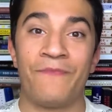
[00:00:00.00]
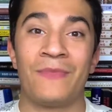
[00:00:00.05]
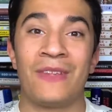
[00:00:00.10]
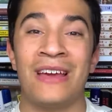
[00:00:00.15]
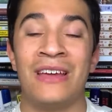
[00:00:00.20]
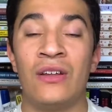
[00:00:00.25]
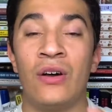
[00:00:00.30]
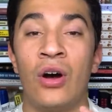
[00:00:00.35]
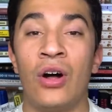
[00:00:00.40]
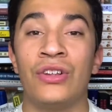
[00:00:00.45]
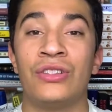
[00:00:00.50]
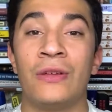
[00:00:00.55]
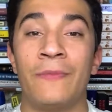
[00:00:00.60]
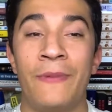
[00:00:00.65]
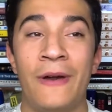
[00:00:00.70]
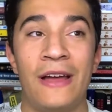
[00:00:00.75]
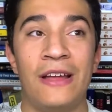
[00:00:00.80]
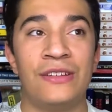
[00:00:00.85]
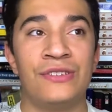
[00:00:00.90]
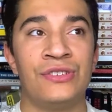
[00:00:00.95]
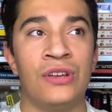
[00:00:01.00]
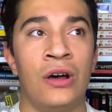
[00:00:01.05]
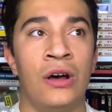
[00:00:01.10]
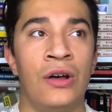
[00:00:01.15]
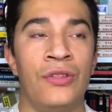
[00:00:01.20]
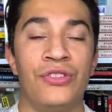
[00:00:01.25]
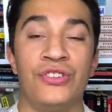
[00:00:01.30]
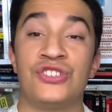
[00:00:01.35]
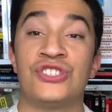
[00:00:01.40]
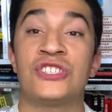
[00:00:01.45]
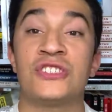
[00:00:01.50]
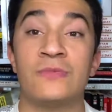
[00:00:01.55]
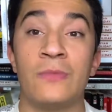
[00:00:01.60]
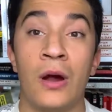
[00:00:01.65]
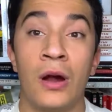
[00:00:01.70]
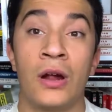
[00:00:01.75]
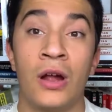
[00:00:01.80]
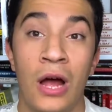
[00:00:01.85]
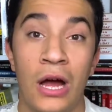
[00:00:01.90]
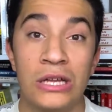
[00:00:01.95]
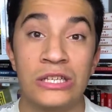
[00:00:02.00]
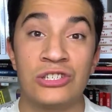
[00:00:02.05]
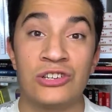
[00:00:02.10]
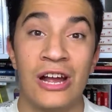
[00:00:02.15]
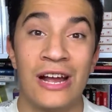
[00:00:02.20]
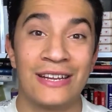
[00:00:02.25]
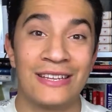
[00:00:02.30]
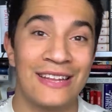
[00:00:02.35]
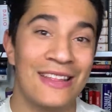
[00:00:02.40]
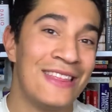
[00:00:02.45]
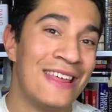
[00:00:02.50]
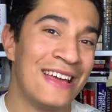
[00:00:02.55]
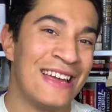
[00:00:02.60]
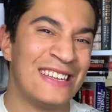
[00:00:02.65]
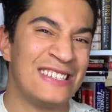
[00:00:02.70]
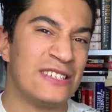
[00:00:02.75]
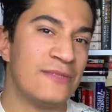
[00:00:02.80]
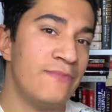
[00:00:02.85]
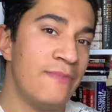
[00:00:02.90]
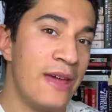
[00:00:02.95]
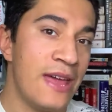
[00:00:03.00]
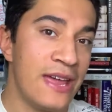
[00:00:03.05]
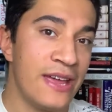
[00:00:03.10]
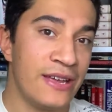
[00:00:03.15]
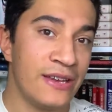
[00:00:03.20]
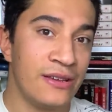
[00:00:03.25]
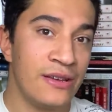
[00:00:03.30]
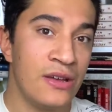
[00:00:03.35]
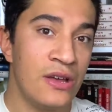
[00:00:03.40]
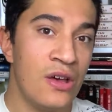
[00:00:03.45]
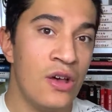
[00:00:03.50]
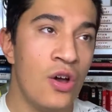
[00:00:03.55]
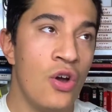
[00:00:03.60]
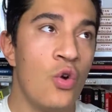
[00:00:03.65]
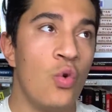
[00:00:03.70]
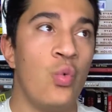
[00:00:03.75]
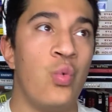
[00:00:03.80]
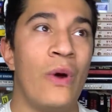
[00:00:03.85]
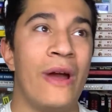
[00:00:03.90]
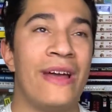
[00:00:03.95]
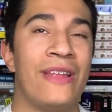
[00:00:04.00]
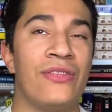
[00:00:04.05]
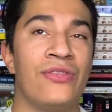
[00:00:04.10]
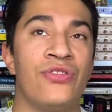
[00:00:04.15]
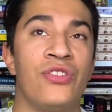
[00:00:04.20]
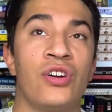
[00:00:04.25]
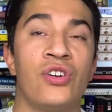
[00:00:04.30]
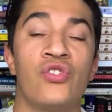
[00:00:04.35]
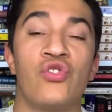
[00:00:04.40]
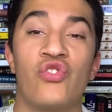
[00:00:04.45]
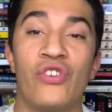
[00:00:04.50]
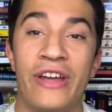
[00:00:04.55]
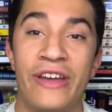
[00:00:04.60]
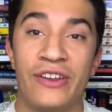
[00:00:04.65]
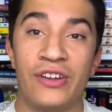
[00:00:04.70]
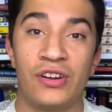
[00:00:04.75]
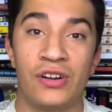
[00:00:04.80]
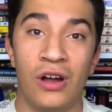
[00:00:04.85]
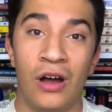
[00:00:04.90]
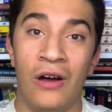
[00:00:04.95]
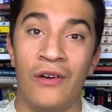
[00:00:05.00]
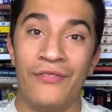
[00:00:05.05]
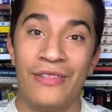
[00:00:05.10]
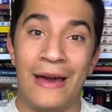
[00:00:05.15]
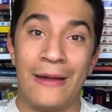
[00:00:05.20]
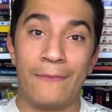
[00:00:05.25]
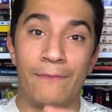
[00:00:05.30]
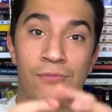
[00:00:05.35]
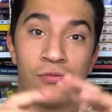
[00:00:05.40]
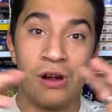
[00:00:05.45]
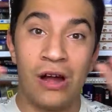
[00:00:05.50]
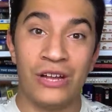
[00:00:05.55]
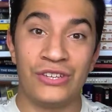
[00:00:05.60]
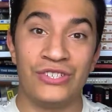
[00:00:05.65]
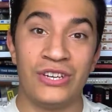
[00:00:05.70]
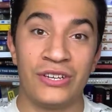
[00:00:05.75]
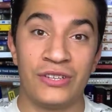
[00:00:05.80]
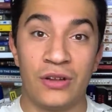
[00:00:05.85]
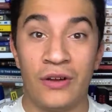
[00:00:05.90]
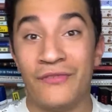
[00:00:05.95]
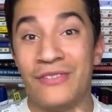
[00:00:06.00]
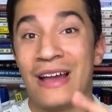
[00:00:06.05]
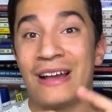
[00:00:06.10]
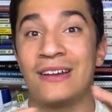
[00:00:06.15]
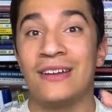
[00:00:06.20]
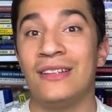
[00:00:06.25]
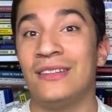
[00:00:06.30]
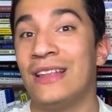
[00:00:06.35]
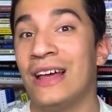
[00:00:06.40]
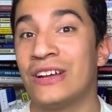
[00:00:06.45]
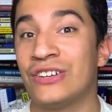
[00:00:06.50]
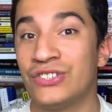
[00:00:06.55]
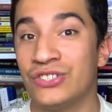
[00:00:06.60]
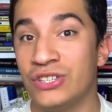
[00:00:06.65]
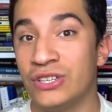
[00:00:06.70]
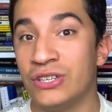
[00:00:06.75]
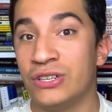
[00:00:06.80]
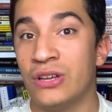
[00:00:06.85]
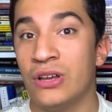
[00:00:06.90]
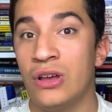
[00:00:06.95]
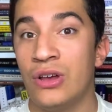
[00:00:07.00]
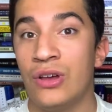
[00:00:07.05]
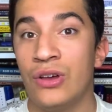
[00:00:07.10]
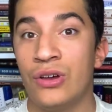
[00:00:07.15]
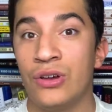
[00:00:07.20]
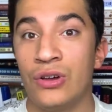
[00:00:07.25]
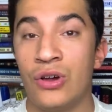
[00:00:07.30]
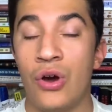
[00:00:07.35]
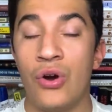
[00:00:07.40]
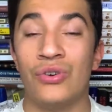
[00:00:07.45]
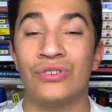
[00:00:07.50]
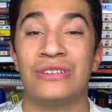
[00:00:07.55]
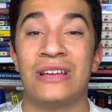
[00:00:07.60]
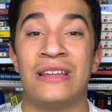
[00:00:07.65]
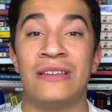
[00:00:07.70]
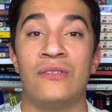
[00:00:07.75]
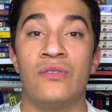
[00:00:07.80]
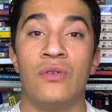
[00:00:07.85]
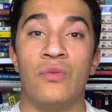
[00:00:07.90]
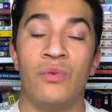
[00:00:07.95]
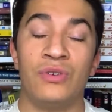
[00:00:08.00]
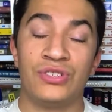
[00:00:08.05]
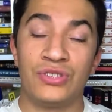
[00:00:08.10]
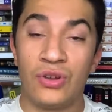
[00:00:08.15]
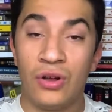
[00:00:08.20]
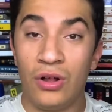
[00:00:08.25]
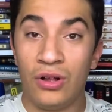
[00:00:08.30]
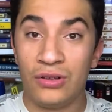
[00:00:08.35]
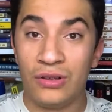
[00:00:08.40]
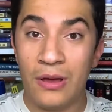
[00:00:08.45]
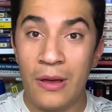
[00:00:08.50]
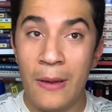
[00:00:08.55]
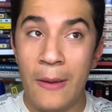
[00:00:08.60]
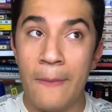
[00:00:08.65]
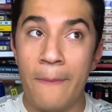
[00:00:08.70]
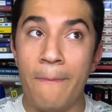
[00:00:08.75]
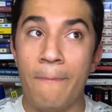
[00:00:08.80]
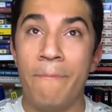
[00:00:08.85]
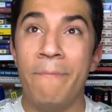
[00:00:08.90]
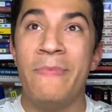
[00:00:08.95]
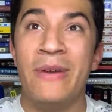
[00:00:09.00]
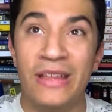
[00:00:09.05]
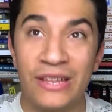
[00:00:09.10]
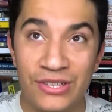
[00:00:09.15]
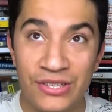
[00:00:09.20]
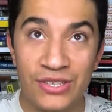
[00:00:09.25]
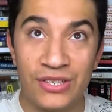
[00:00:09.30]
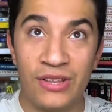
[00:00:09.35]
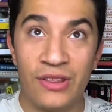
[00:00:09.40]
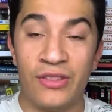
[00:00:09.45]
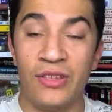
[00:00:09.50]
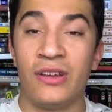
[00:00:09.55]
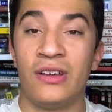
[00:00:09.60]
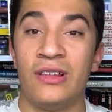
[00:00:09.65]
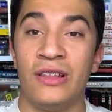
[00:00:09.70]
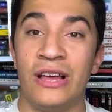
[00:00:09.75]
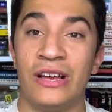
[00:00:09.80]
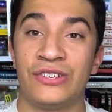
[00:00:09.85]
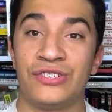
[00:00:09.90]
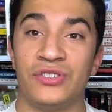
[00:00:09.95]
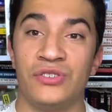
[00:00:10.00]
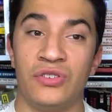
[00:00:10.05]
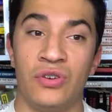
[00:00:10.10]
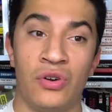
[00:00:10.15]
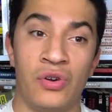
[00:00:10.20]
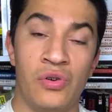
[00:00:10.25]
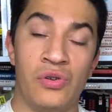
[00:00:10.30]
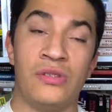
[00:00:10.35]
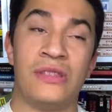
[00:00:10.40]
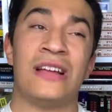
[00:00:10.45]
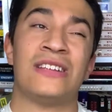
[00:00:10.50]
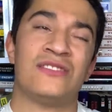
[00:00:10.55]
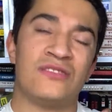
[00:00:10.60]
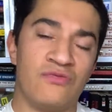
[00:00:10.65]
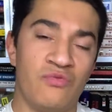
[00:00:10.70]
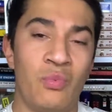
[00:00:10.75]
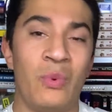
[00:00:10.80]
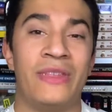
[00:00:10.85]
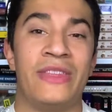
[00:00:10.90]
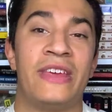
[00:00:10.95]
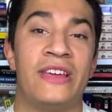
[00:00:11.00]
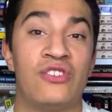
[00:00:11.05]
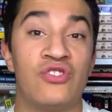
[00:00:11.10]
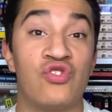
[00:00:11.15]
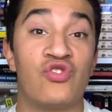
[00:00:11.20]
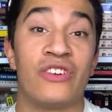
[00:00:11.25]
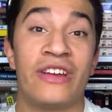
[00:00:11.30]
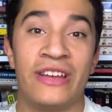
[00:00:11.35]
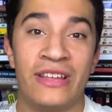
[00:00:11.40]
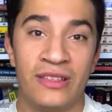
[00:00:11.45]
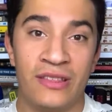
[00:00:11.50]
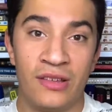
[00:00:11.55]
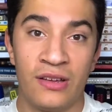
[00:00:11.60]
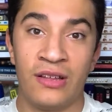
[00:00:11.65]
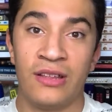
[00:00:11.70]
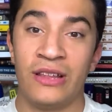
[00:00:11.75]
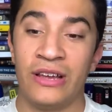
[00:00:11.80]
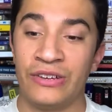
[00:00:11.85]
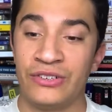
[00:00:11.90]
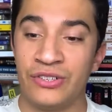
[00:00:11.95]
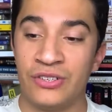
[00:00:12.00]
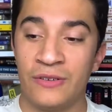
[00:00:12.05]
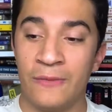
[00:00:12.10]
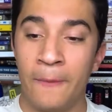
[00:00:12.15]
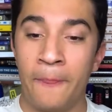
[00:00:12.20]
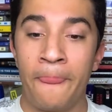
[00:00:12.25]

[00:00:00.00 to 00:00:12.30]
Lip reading: It all depends on the smart contract that gets made when the creator of that project, of that collection, goes and what's called mints the collection, or that's when they create the collection.